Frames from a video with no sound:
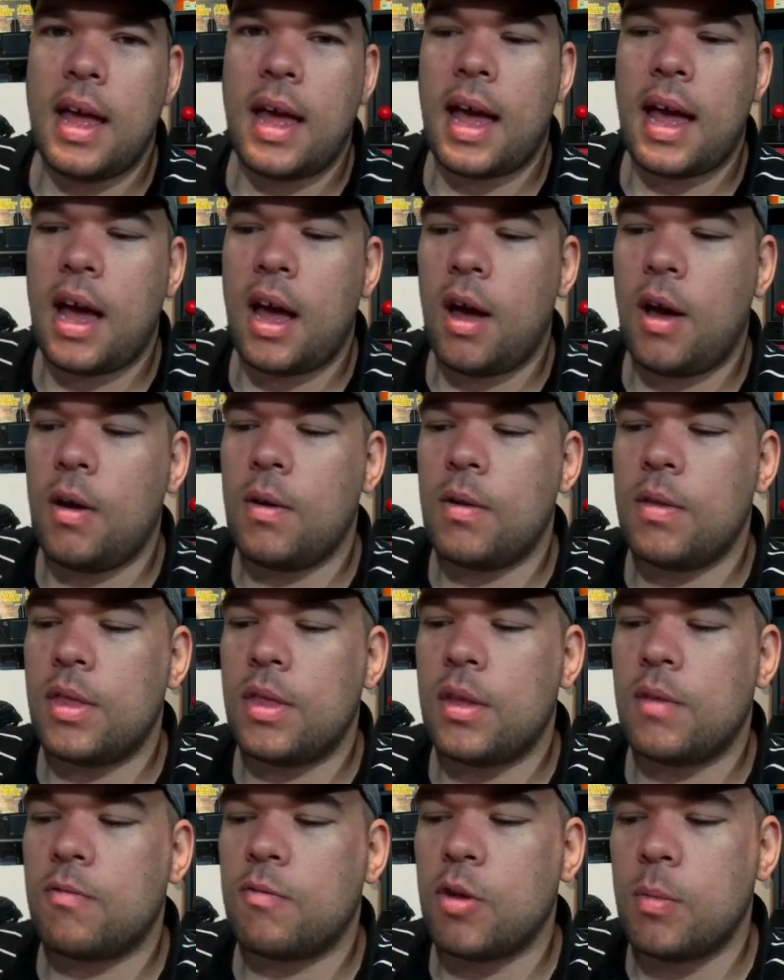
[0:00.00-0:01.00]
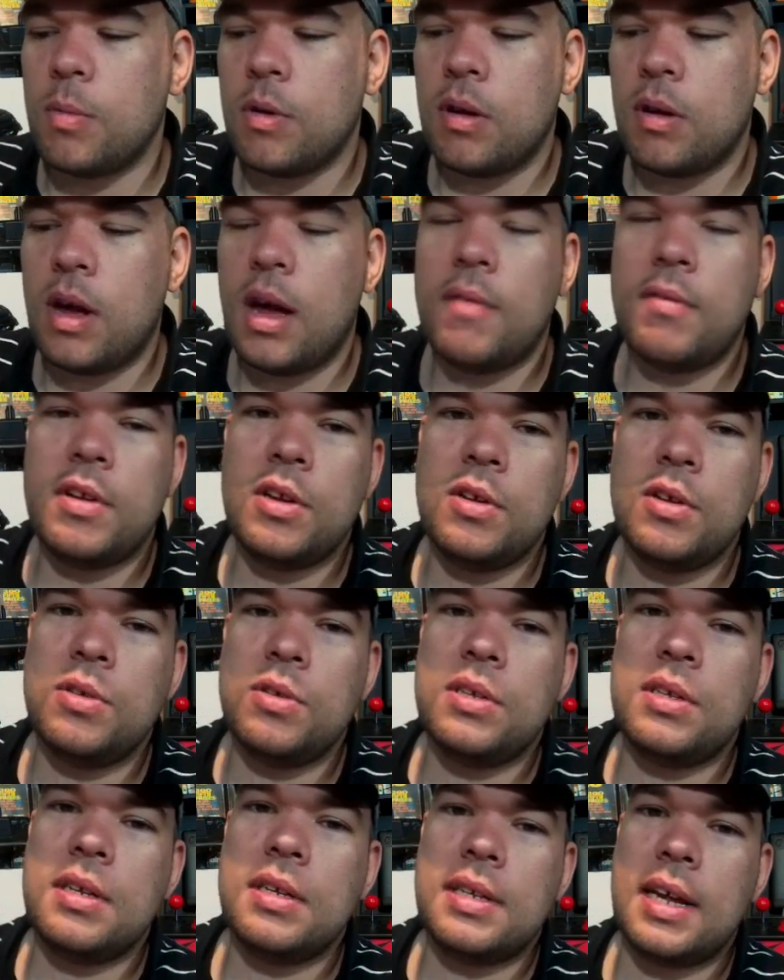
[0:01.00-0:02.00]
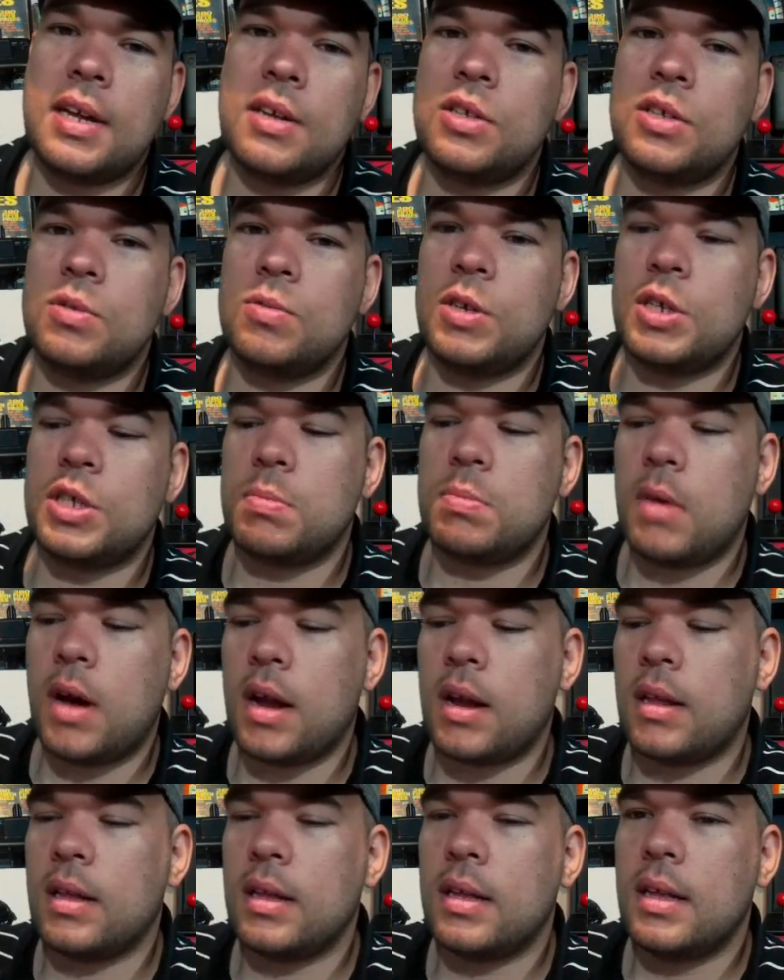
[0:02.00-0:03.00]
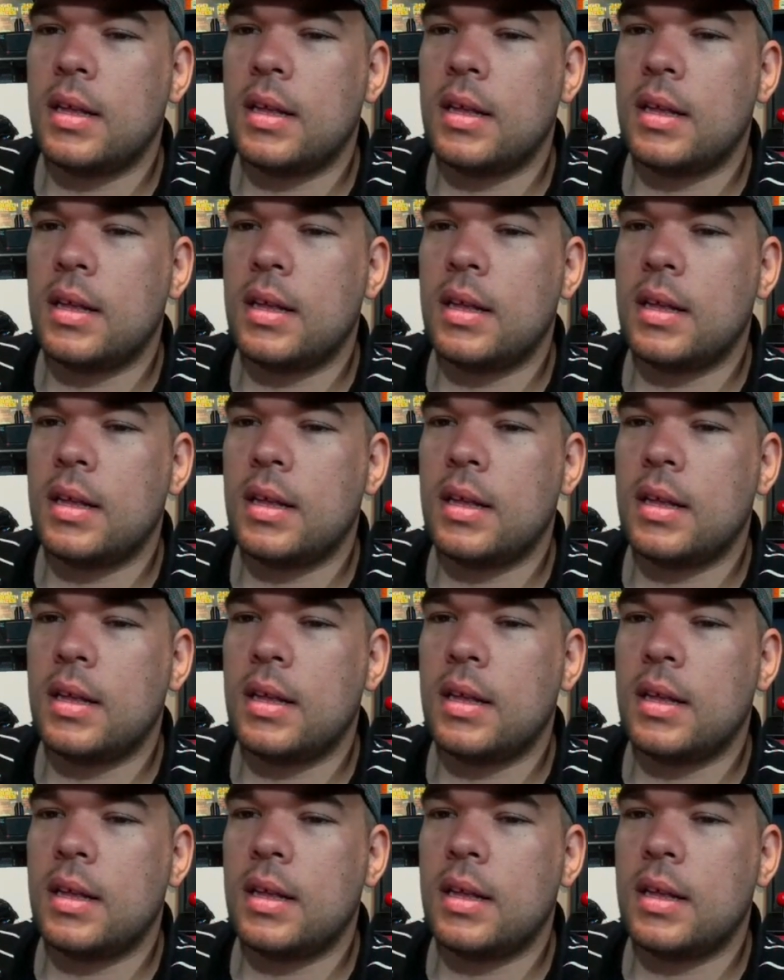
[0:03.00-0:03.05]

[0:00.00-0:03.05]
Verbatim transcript: how the rumor of a new Nintendo Switch model